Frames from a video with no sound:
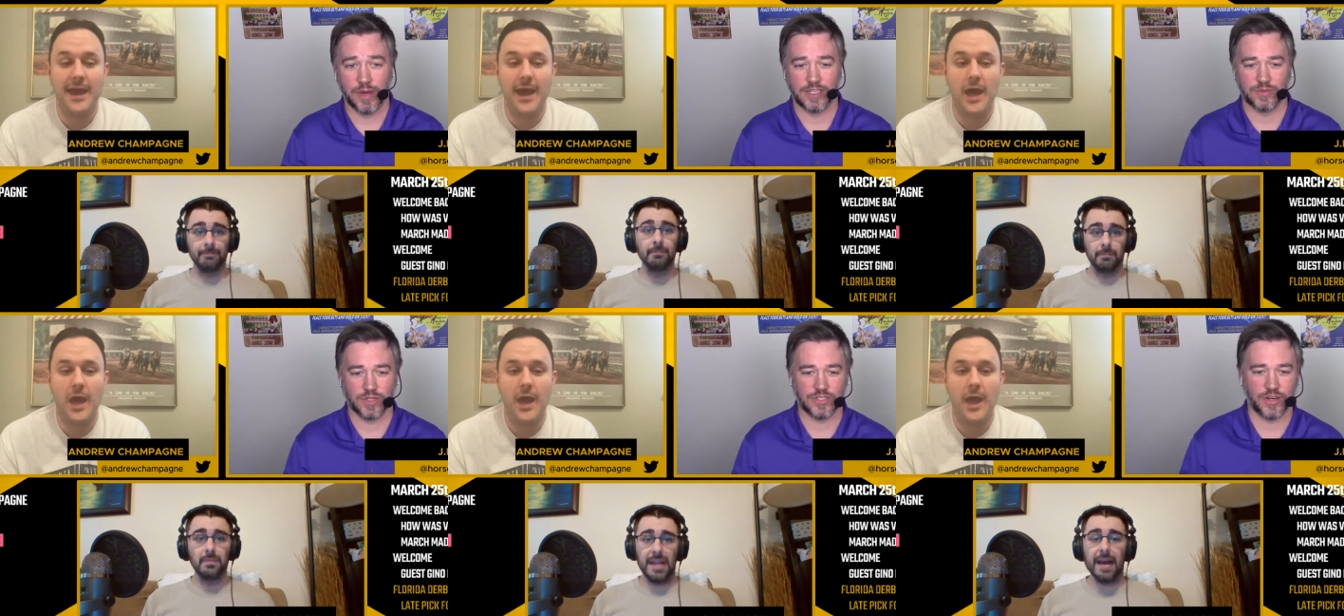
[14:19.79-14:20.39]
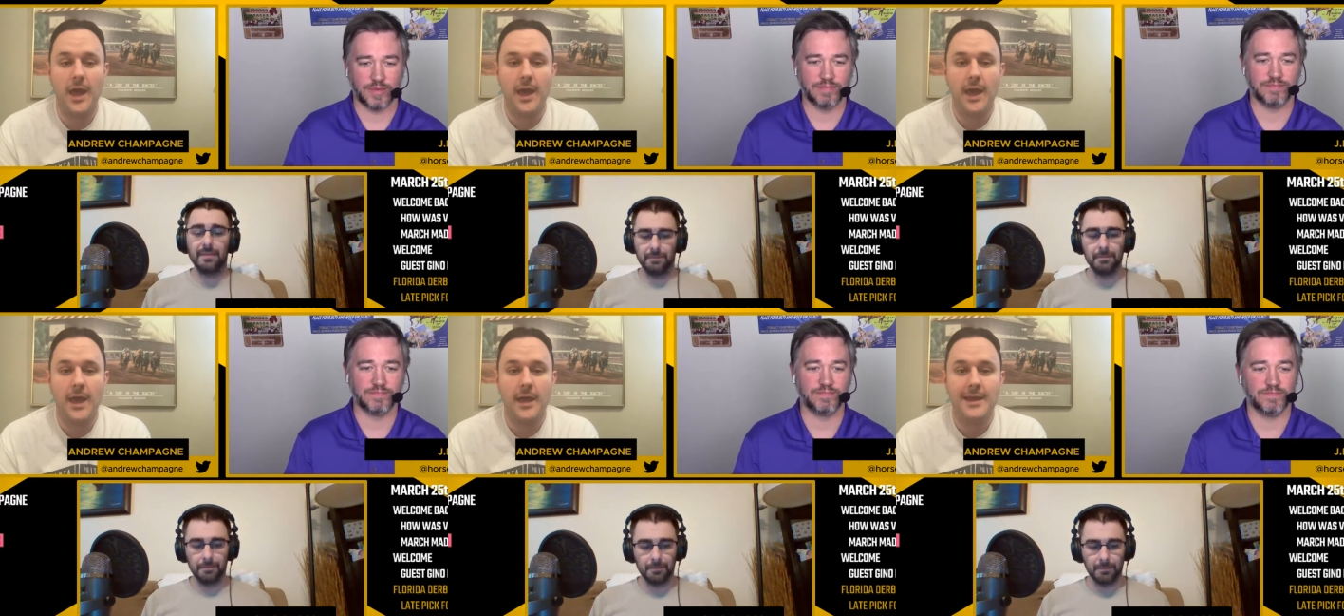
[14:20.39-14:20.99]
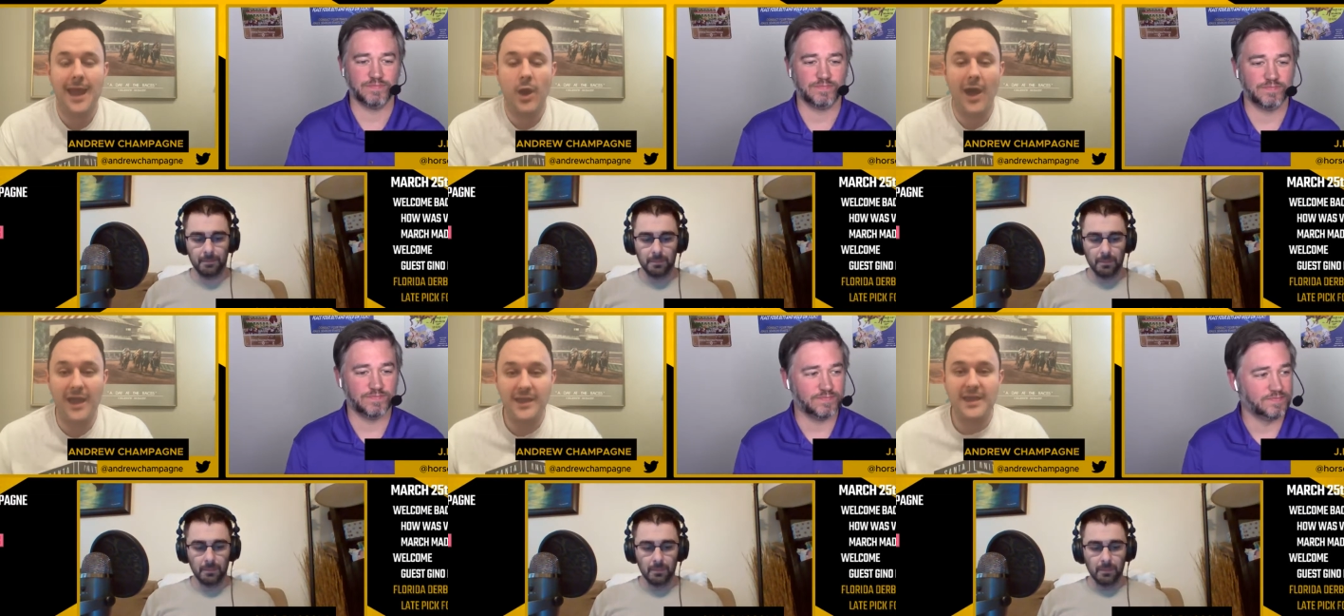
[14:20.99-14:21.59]
Speaker 1: as well start. Yeah.
Speaker 2: Now
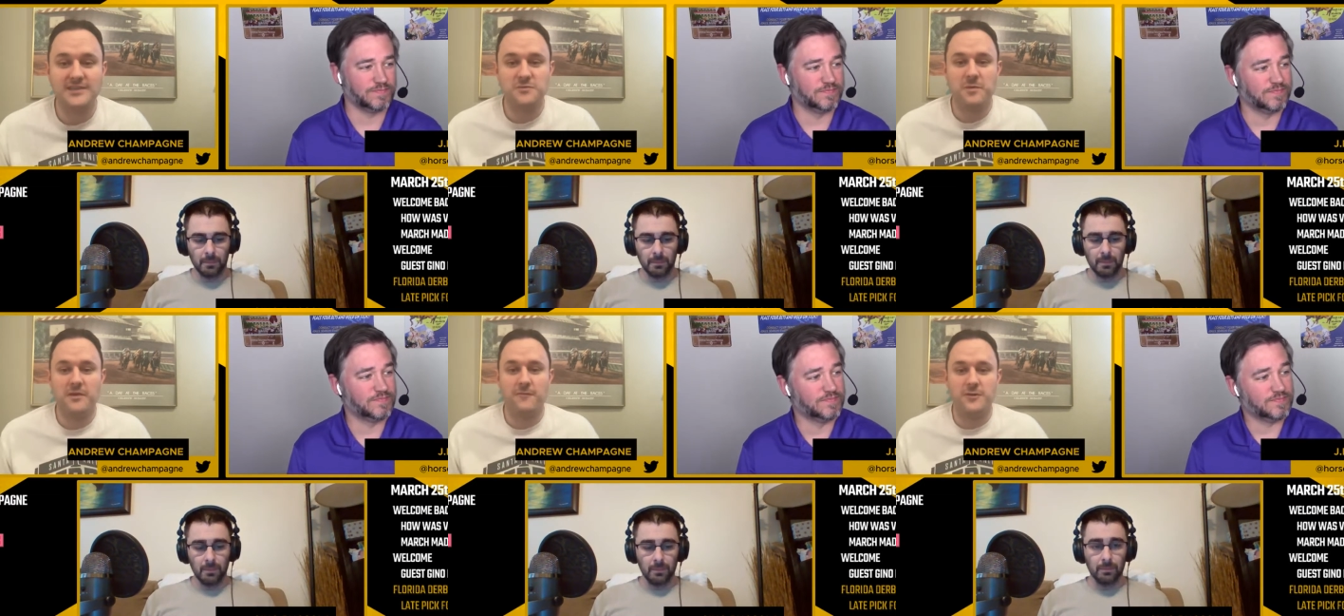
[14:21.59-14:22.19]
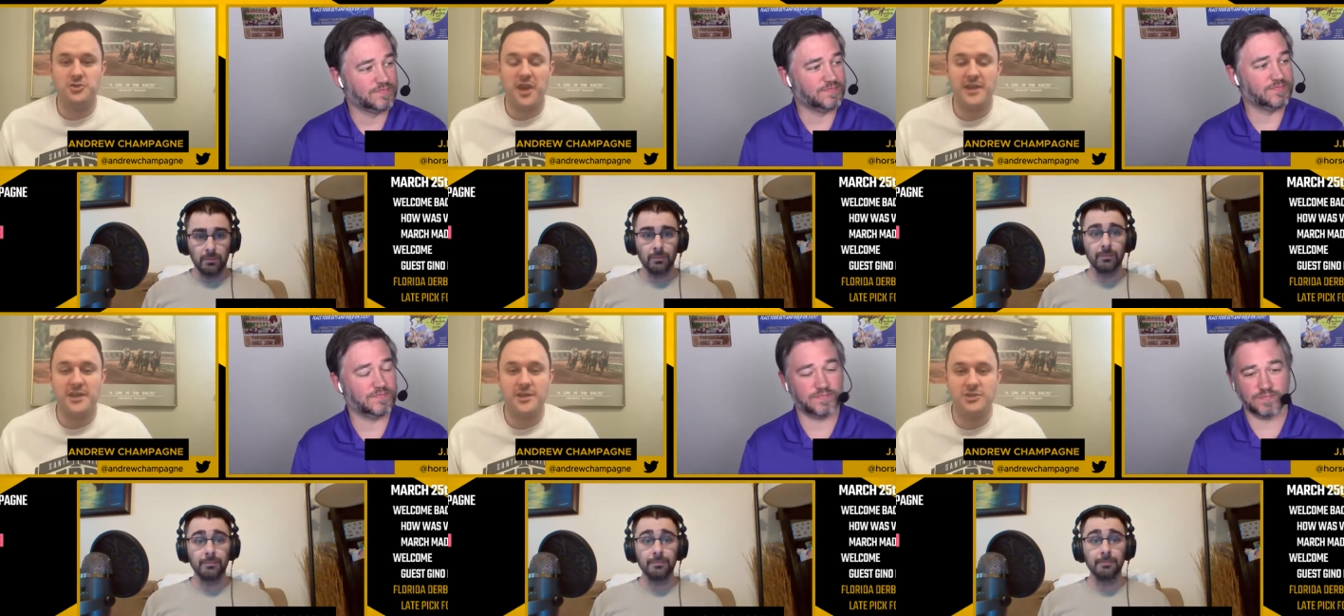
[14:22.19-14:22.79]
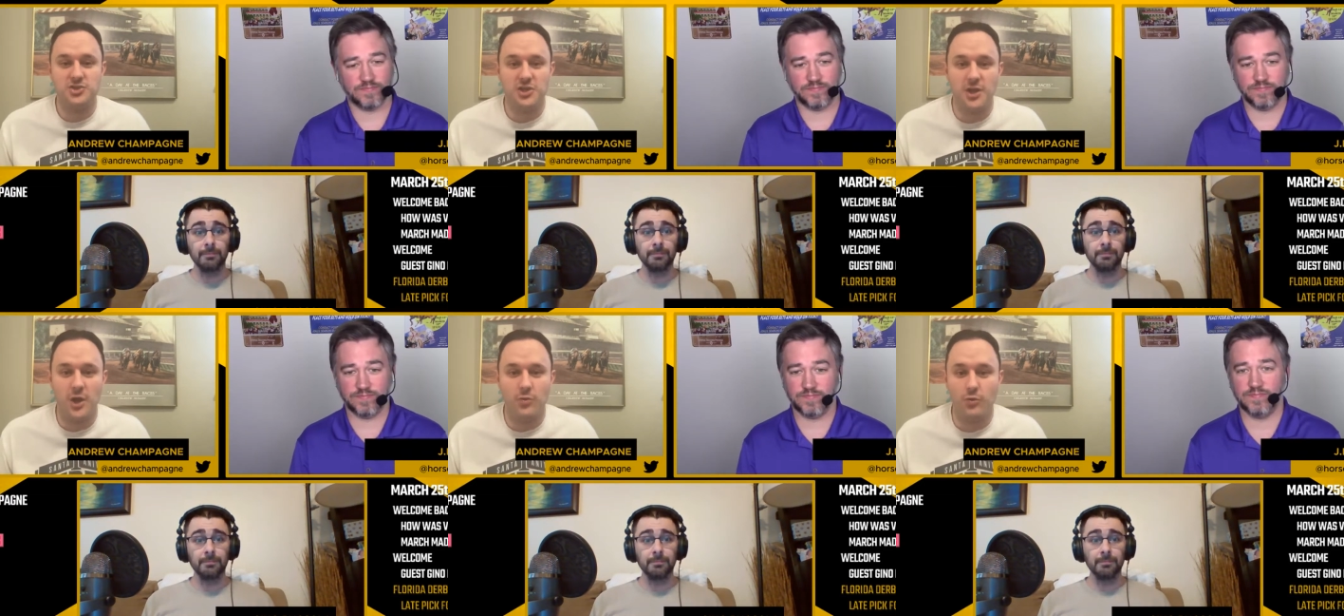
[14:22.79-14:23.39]
I can't speak for JD and
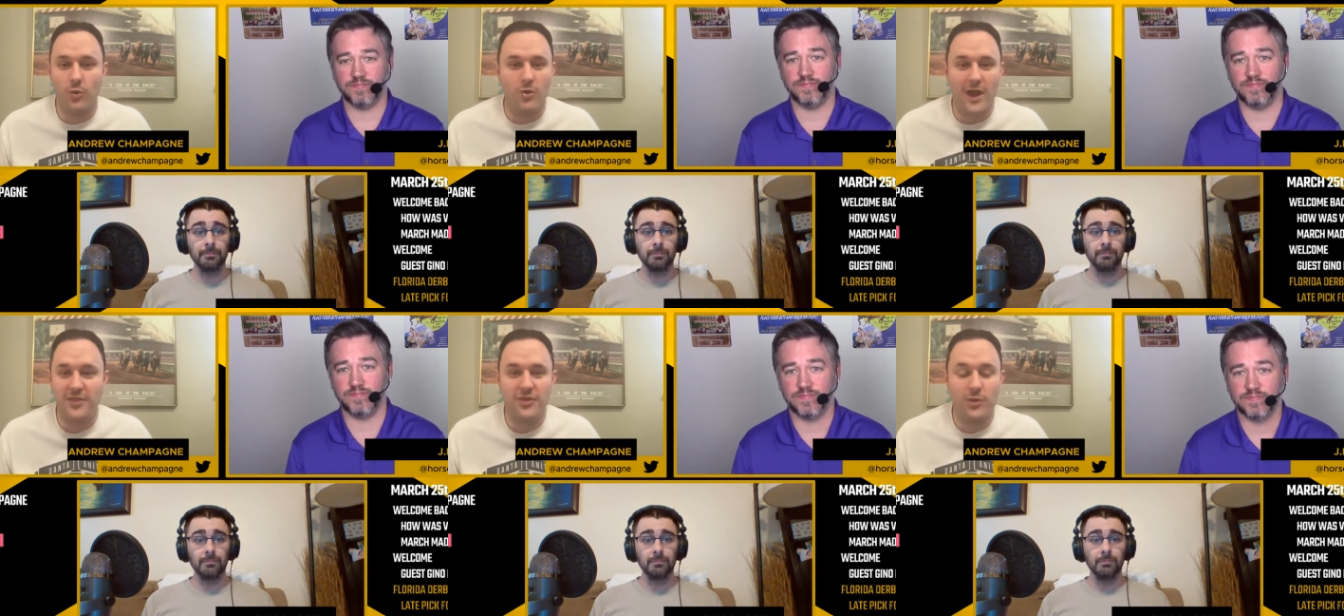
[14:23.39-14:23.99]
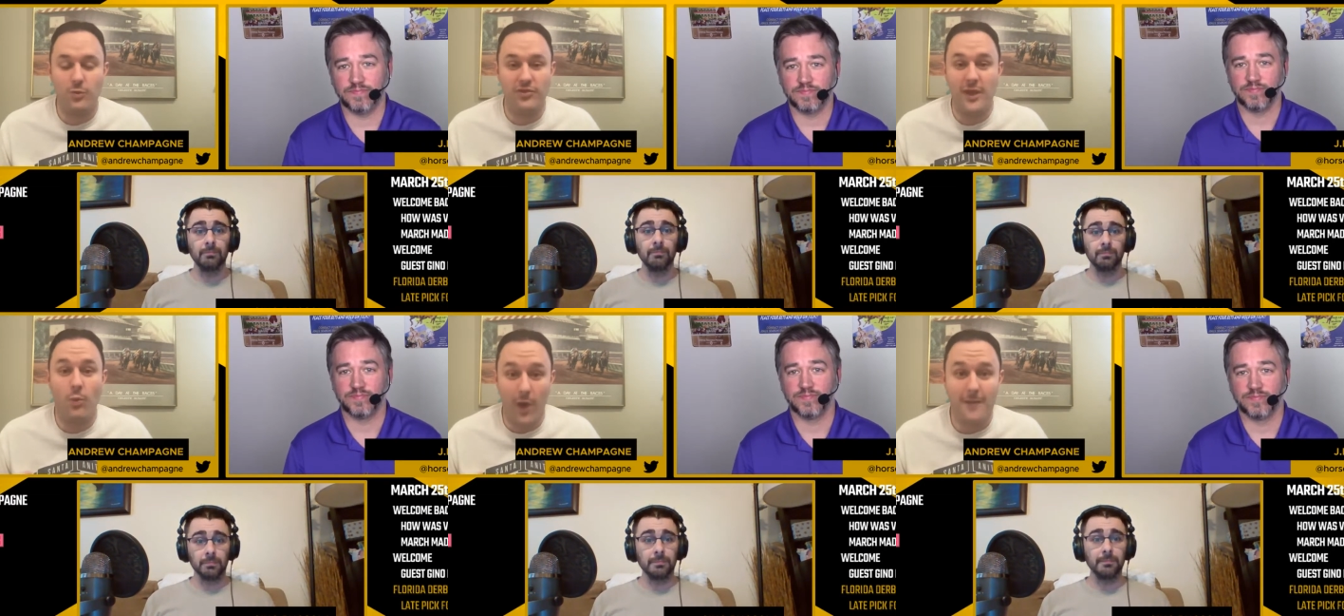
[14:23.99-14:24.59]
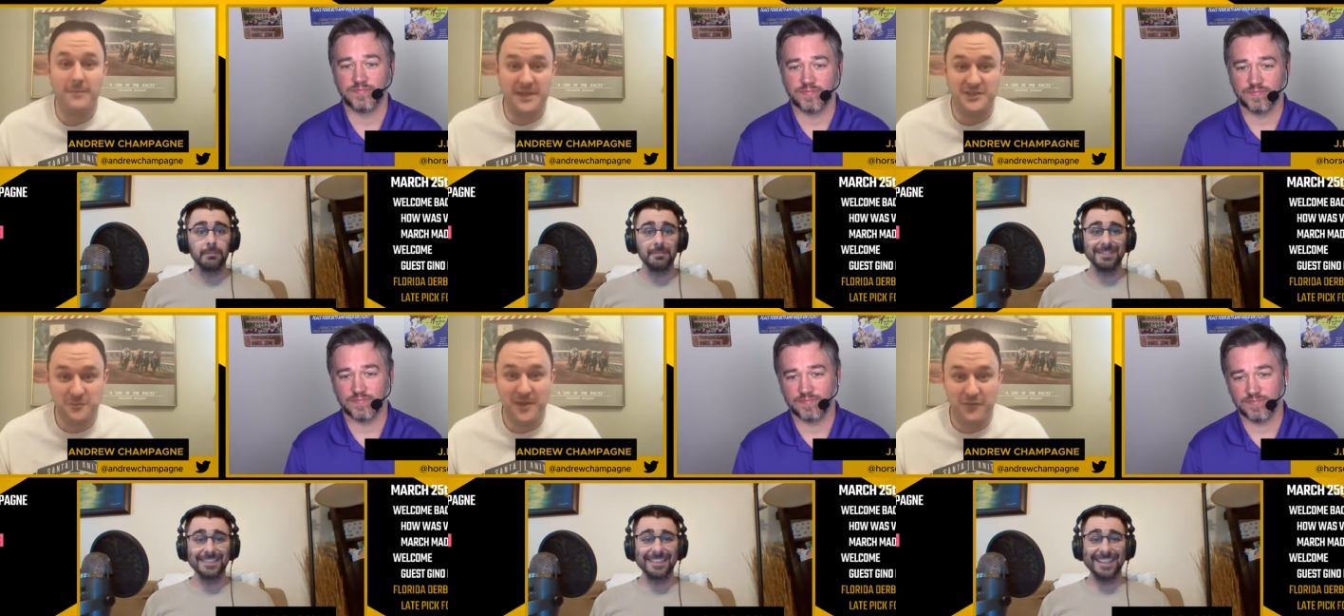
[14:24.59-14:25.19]
Gino, nor I think would they want me to
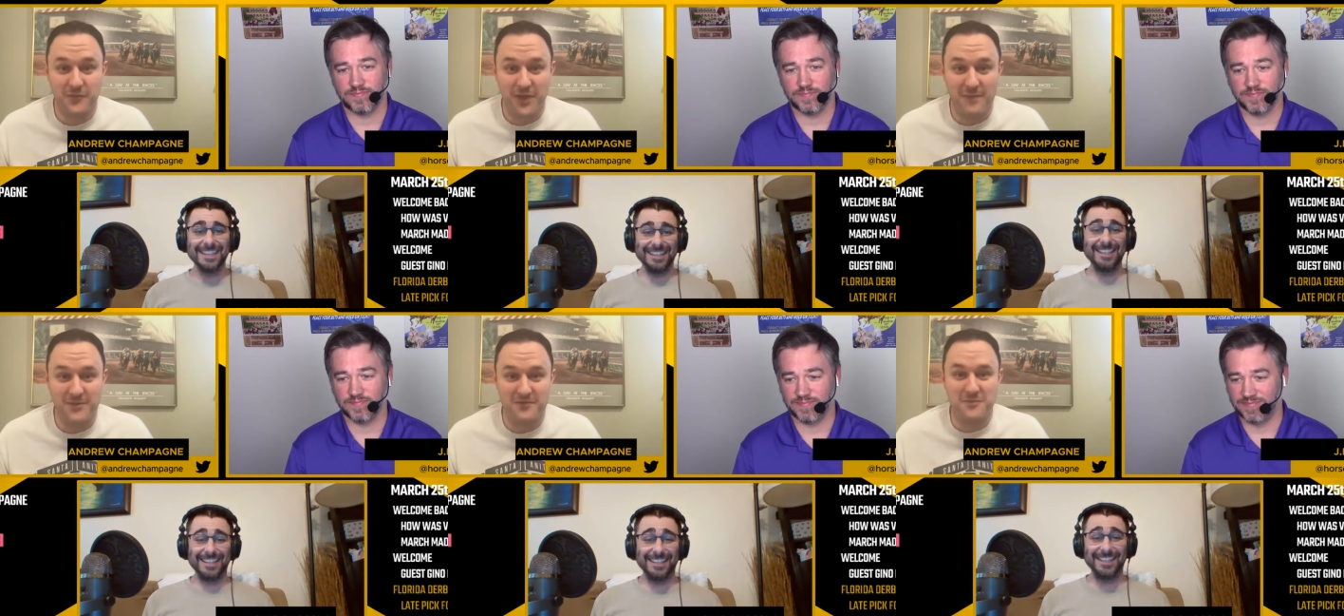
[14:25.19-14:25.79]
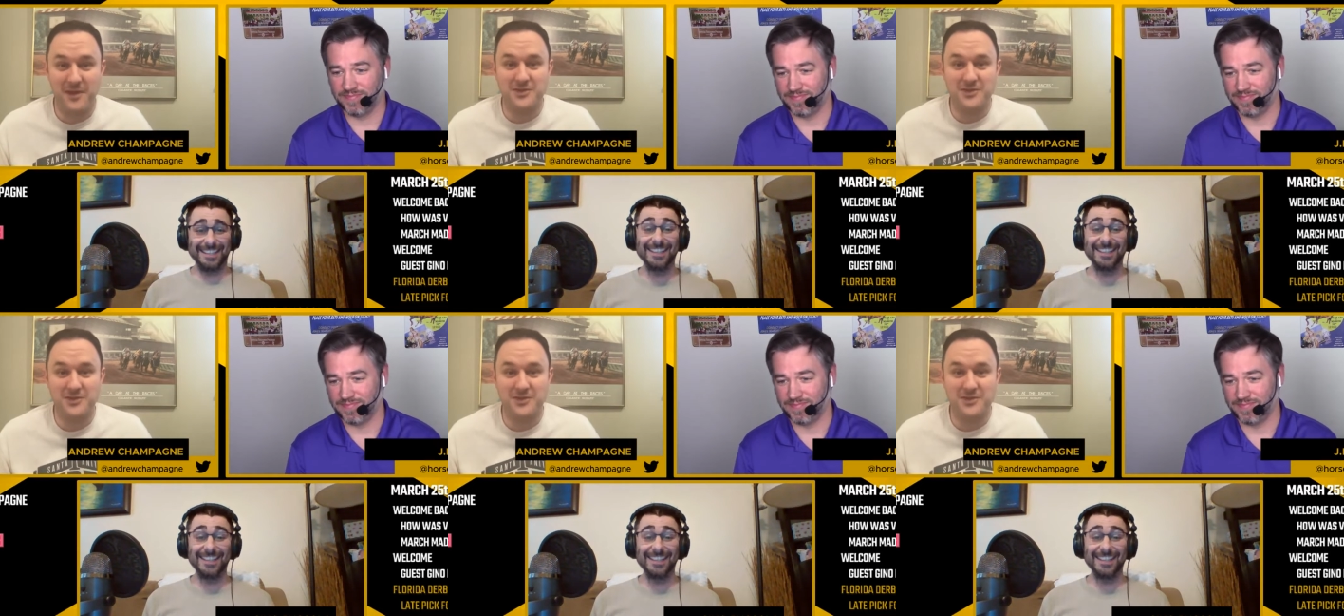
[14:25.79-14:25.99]
speak for them, given my